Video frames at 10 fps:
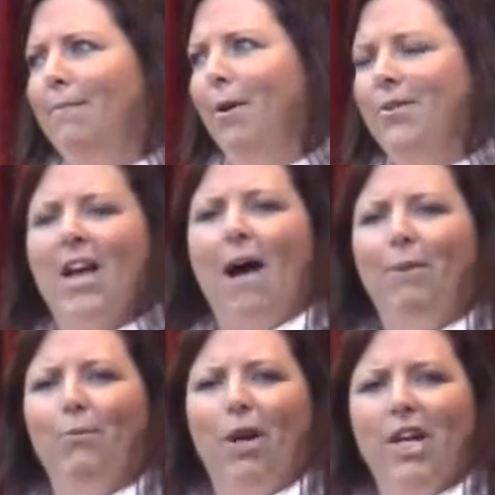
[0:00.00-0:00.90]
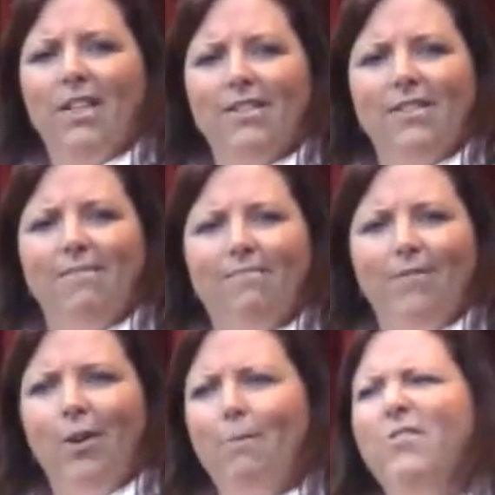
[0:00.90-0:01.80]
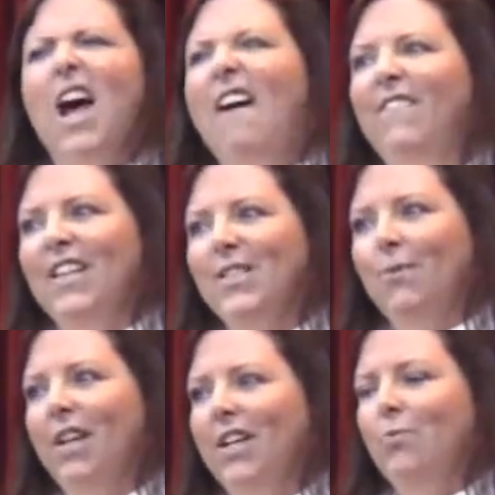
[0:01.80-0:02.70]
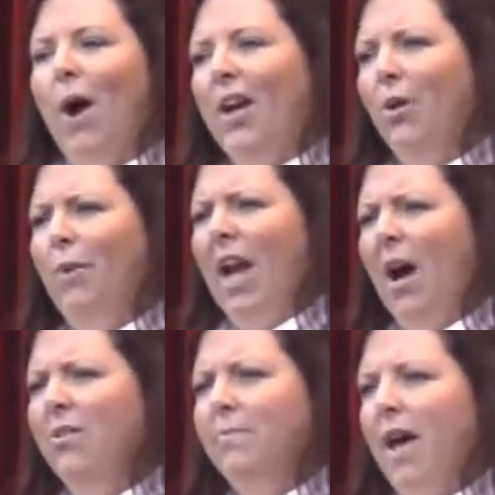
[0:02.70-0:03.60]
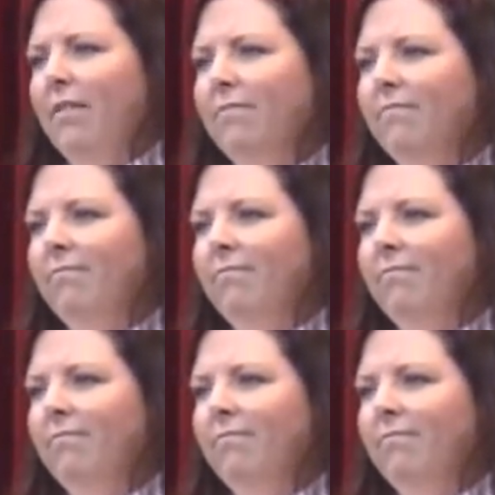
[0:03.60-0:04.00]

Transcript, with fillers: the most common one is? Or the most obvious one is? Why don't we house men?